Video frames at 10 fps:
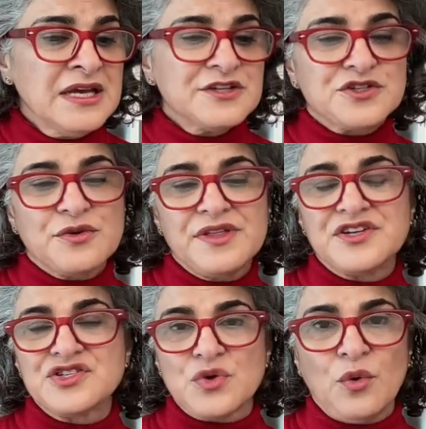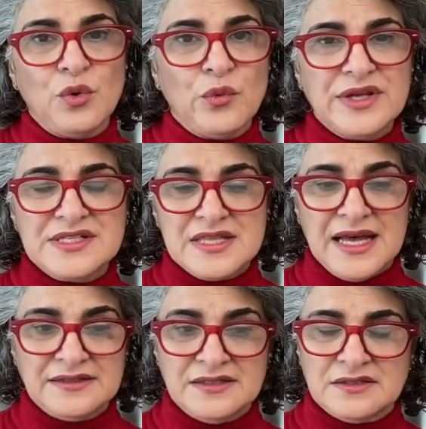So there's always
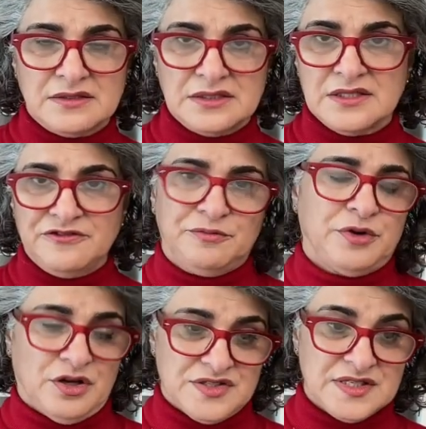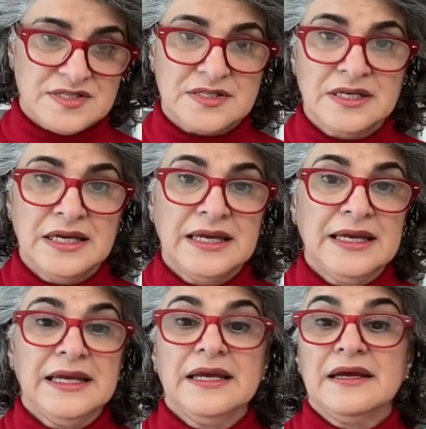that iterative process.
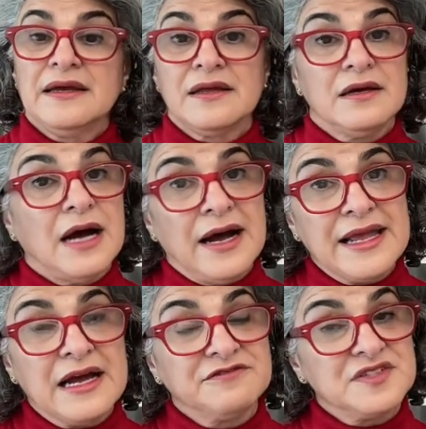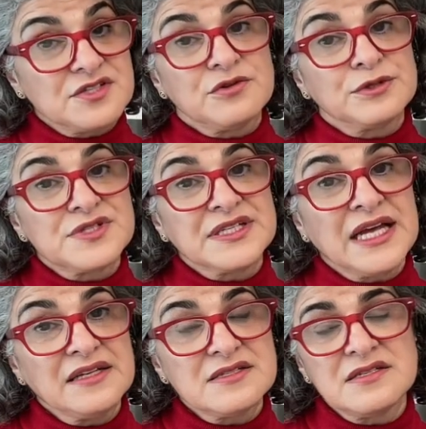I have discourse
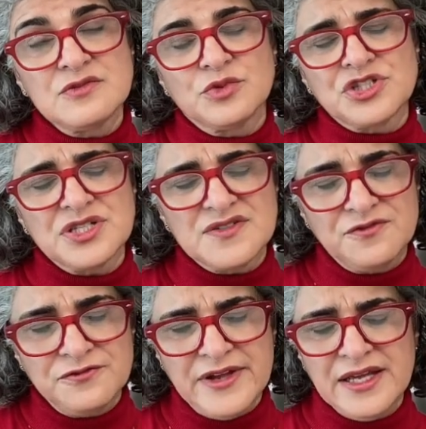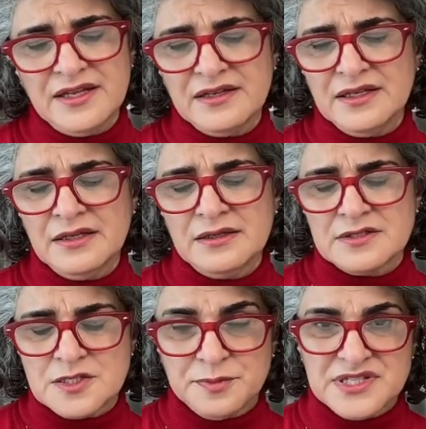analysis, which is very
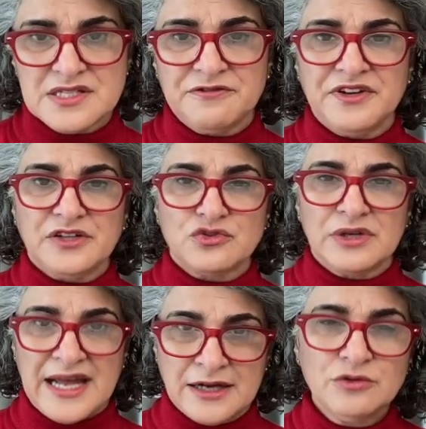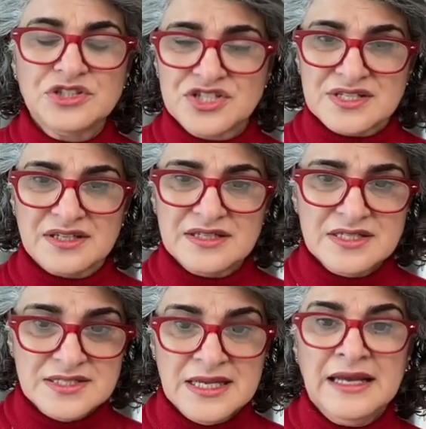specific to language
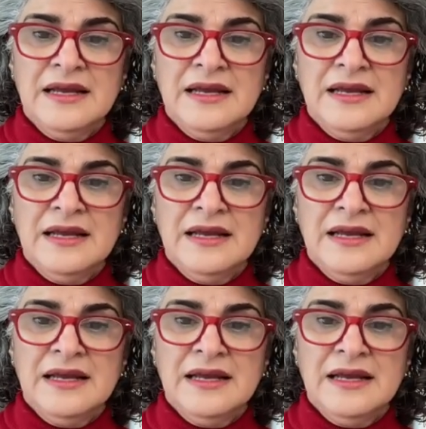studies.